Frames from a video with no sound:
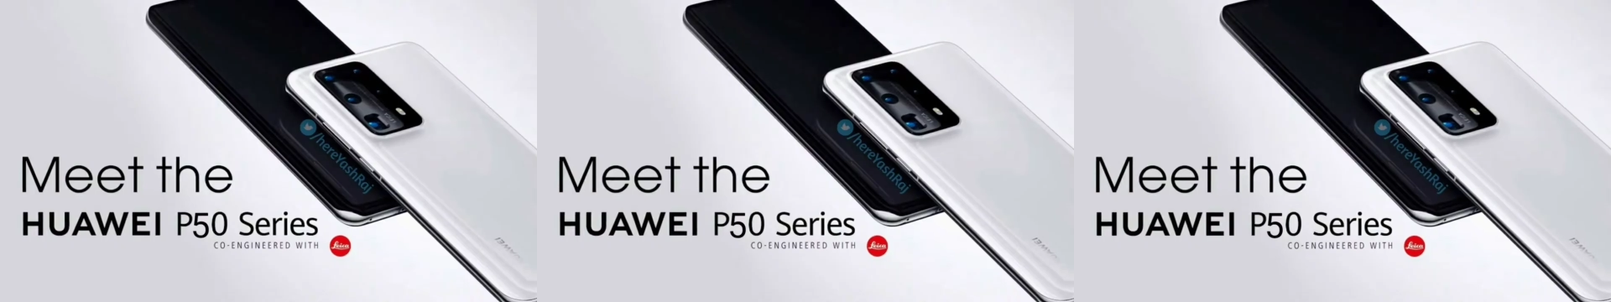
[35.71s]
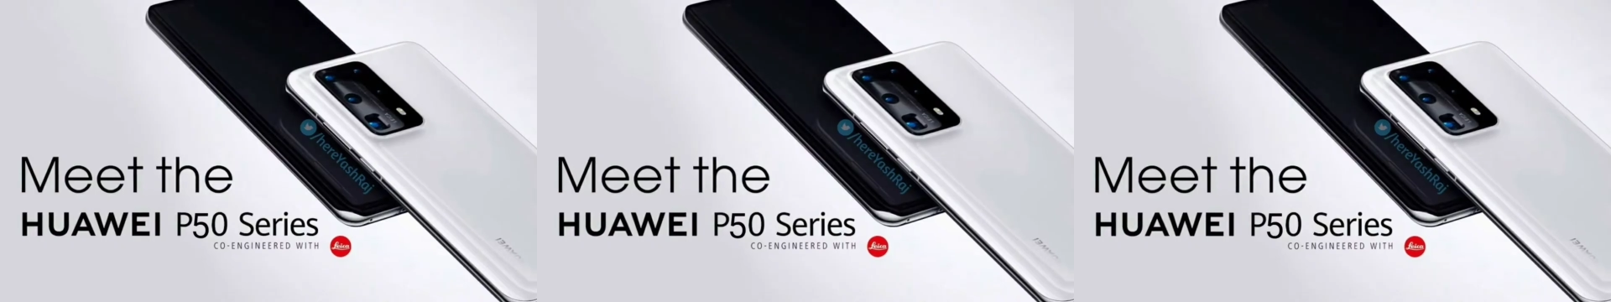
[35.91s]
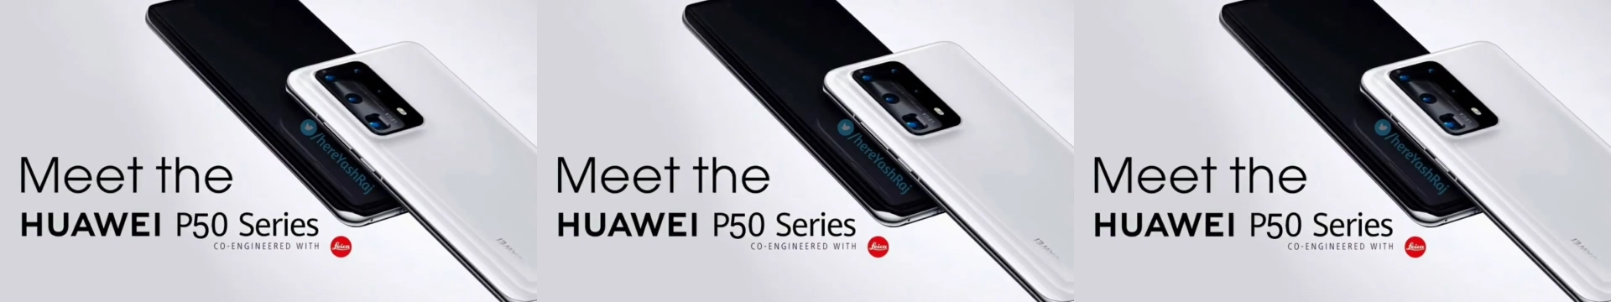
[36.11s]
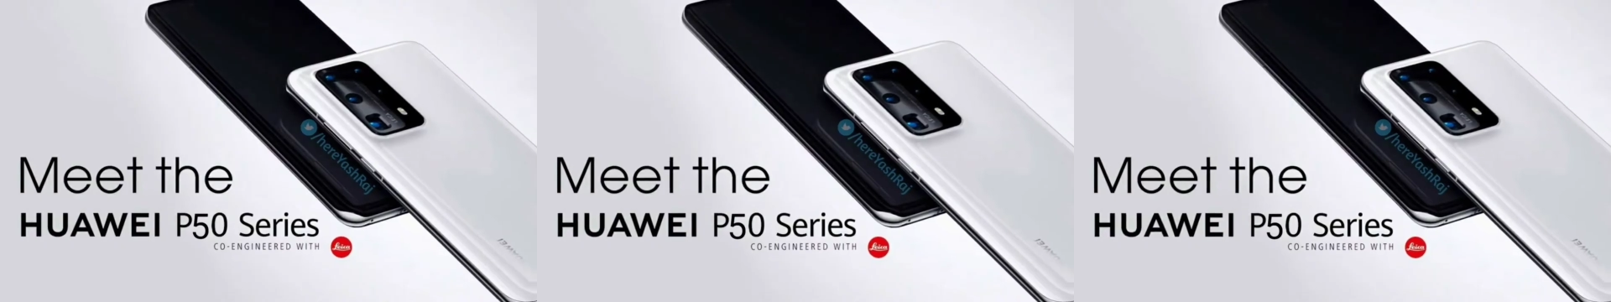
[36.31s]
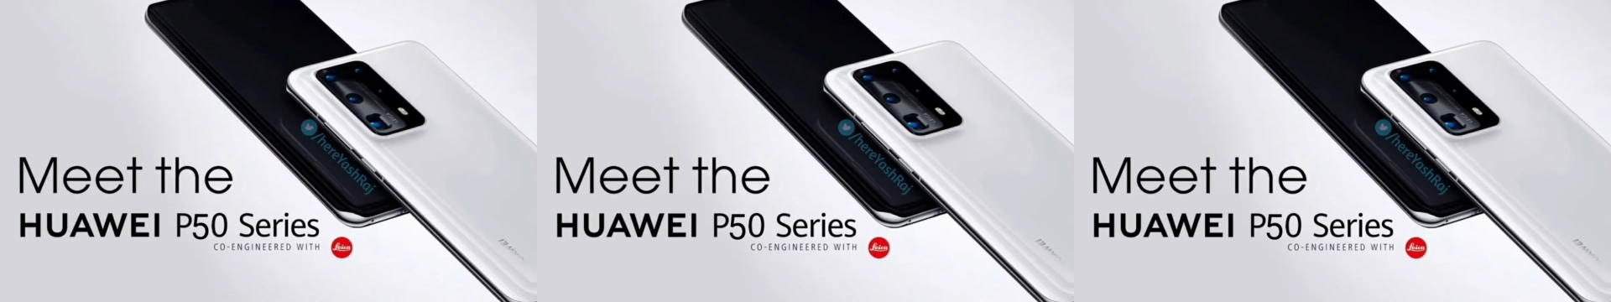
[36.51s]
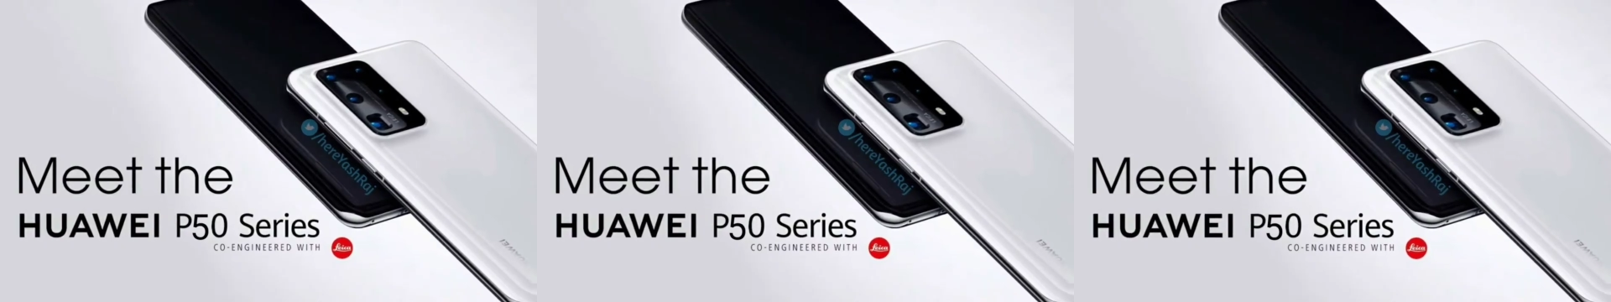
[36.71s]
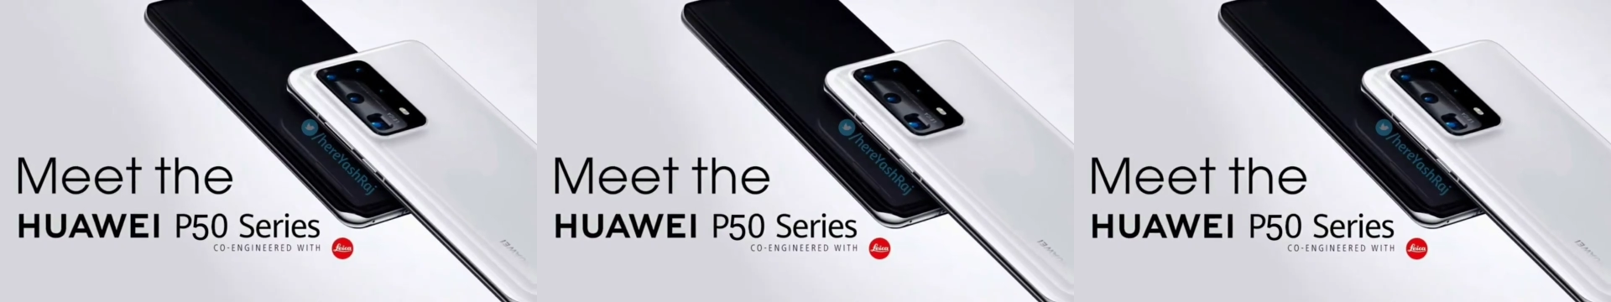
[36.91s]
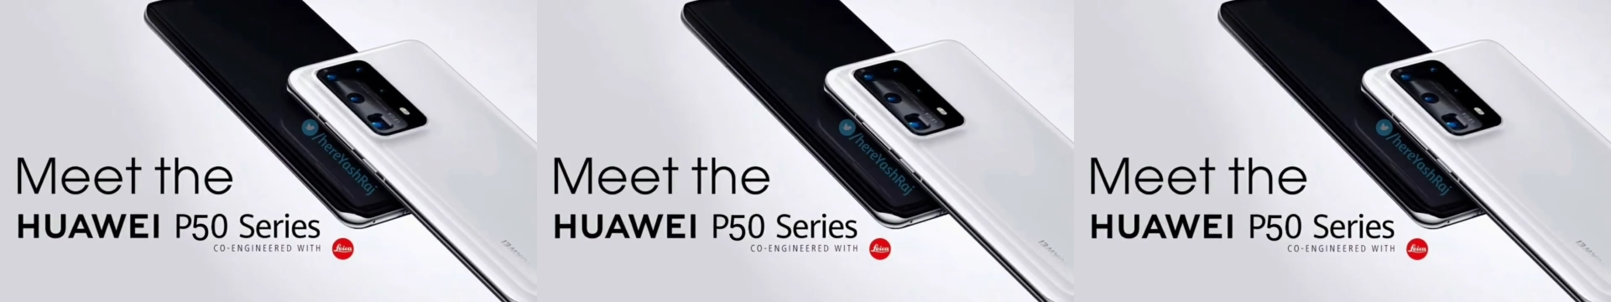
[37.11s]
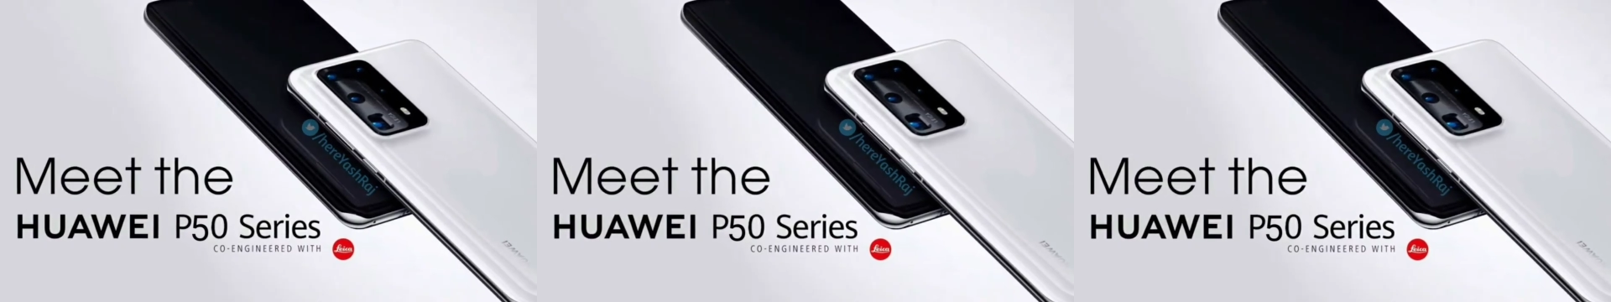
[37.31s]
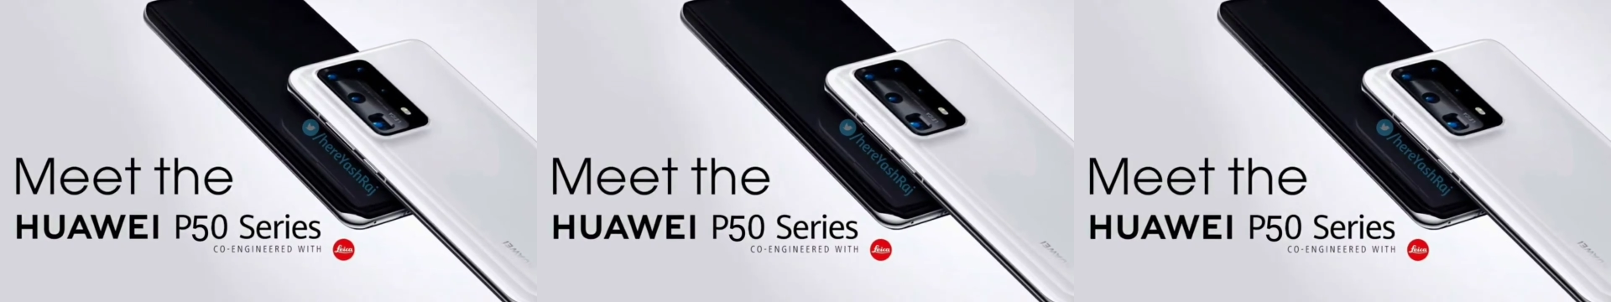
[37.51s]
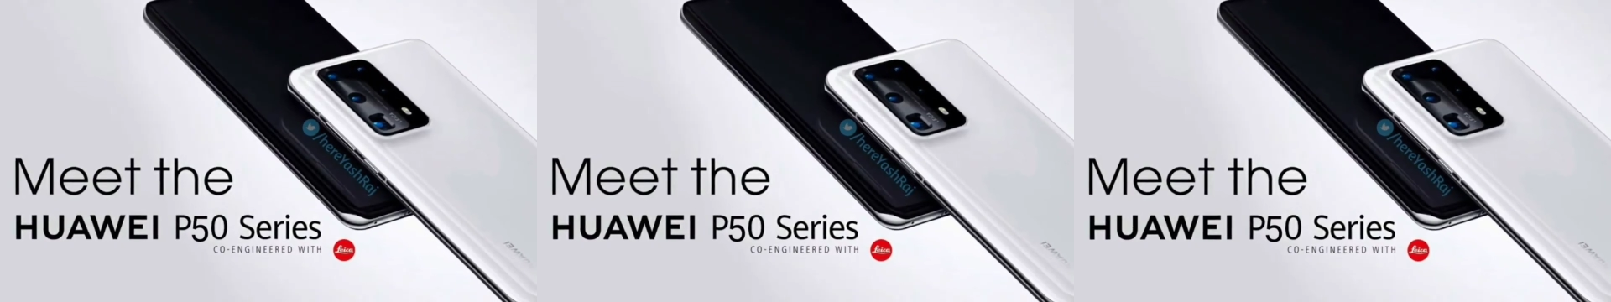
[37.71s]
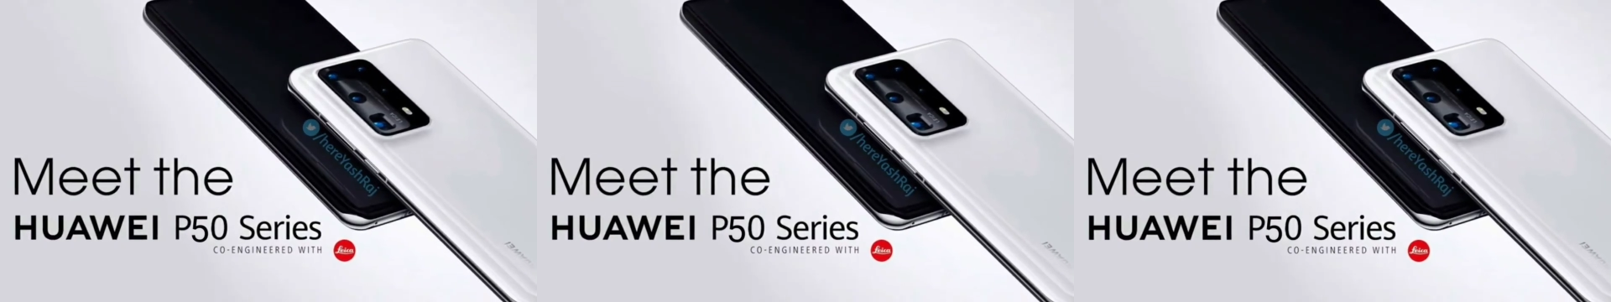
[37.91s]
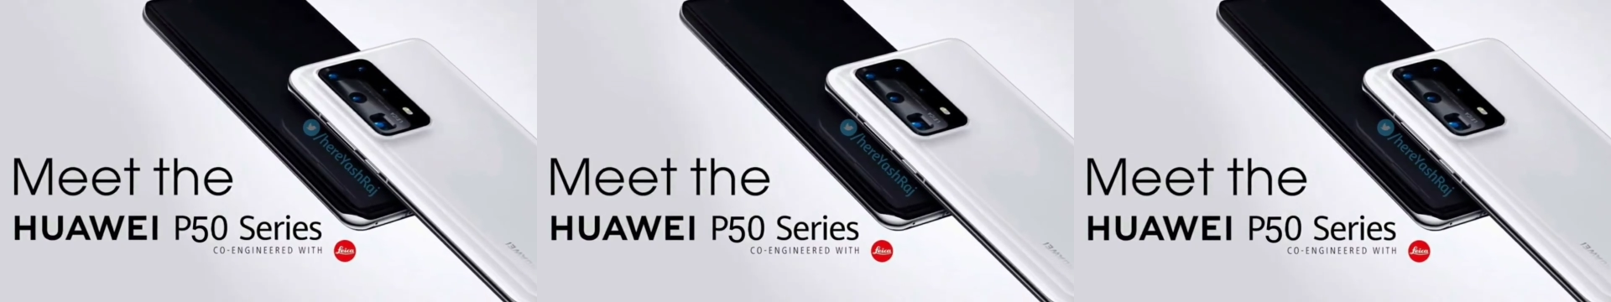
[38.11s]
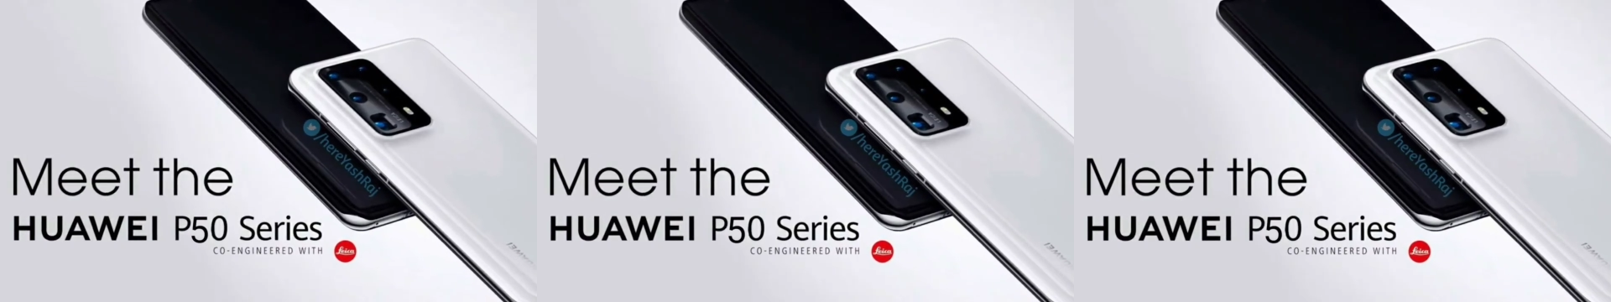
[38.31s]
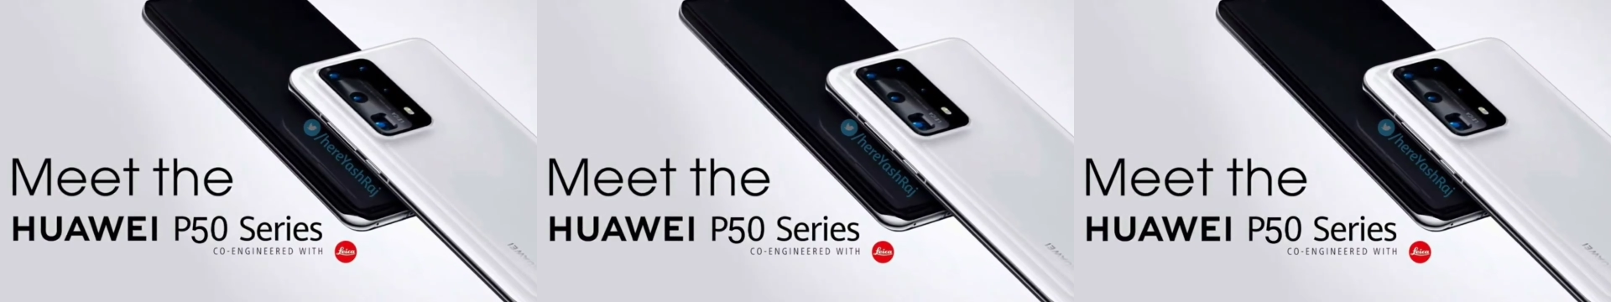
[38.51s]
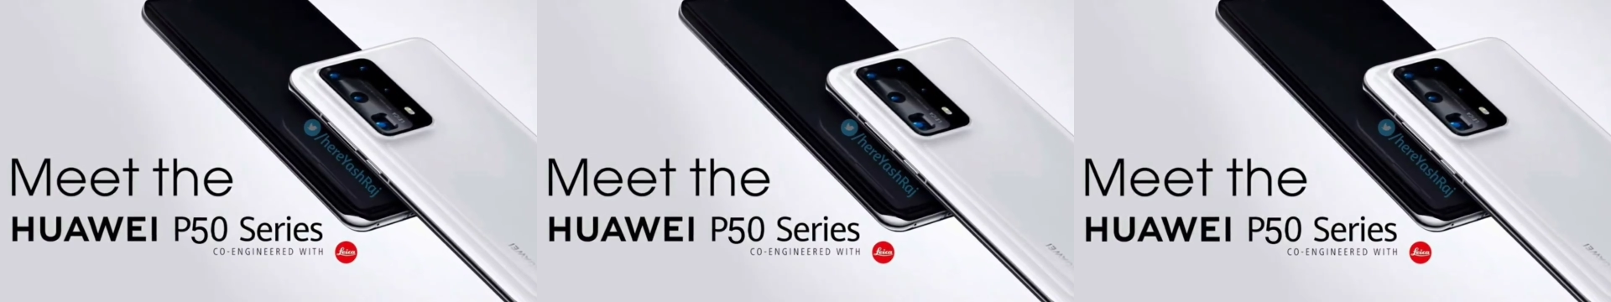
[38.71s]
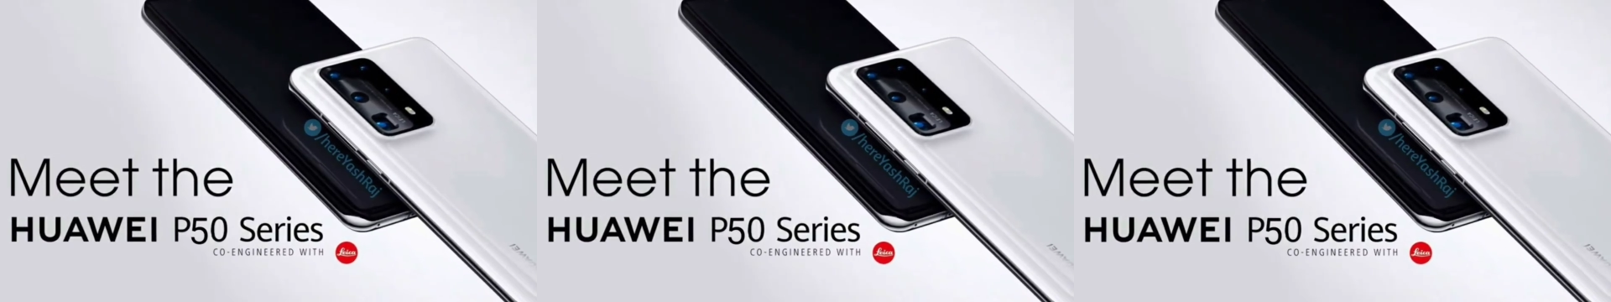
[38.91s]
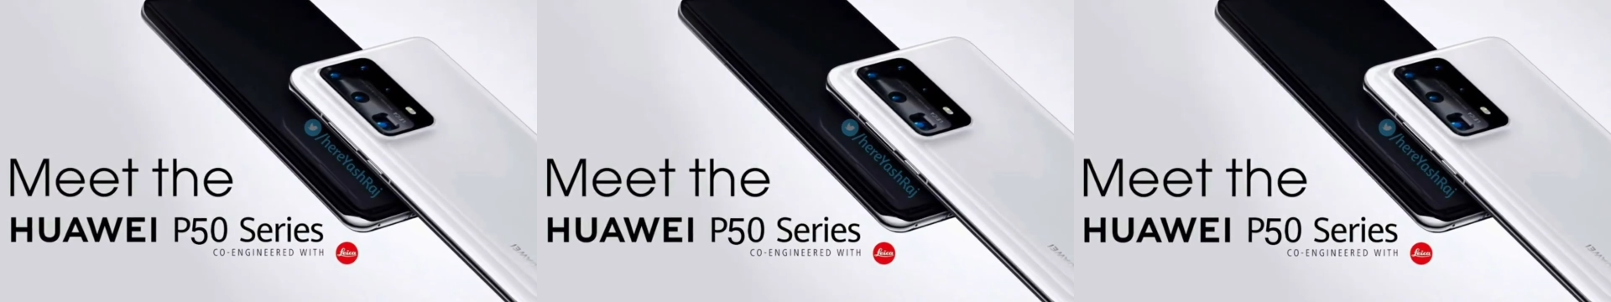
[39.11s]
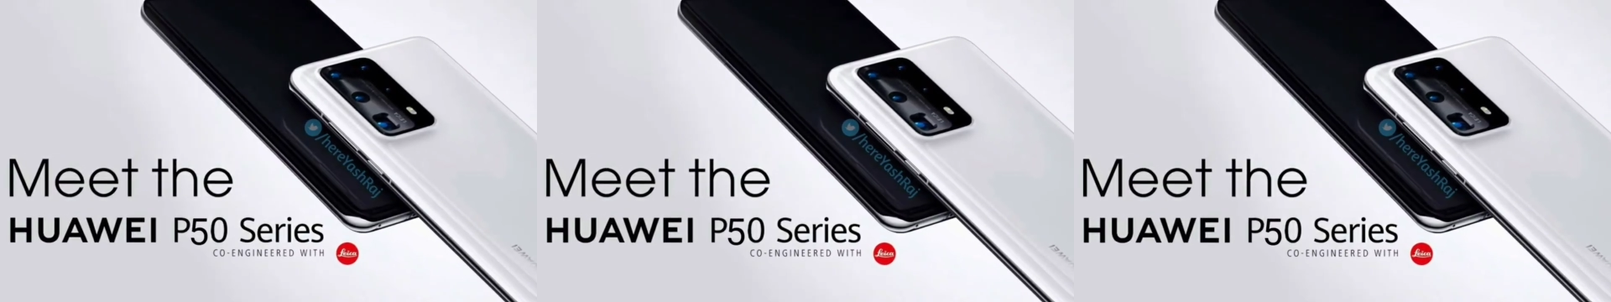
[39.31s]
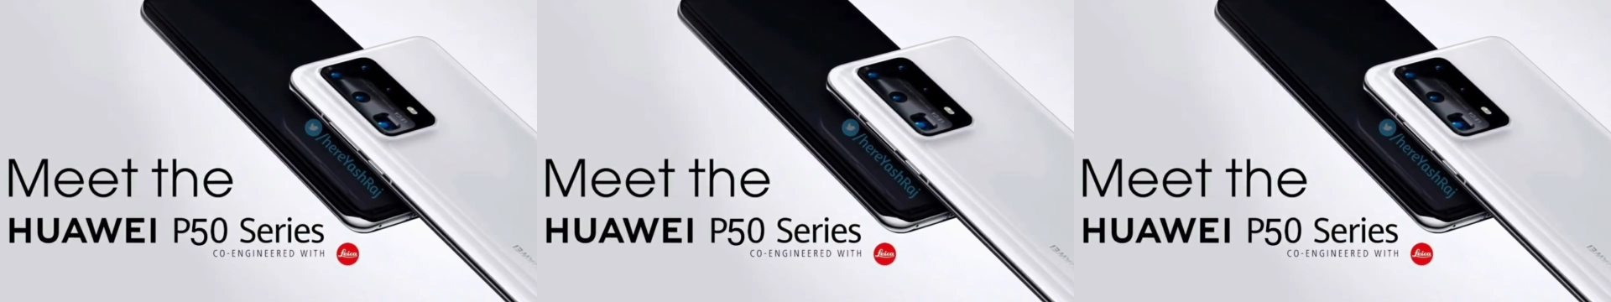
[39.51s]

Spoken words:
(no speaker visible)